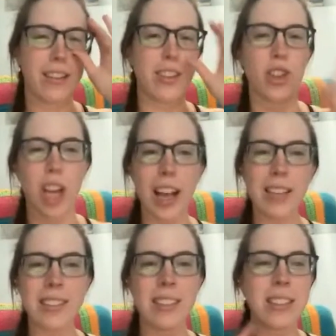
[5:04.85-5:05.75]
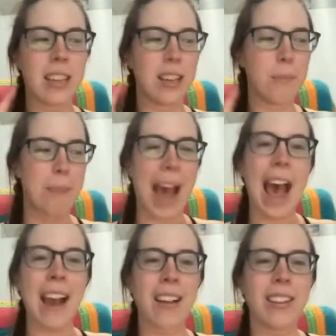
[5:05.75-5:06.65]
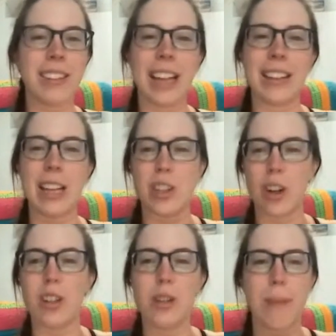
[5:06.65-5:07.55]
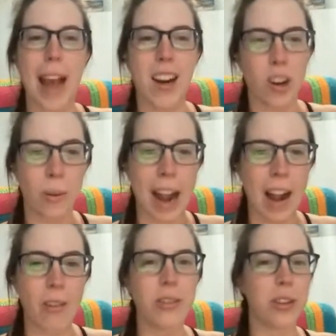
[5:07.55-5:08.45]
Just back, like they turned back around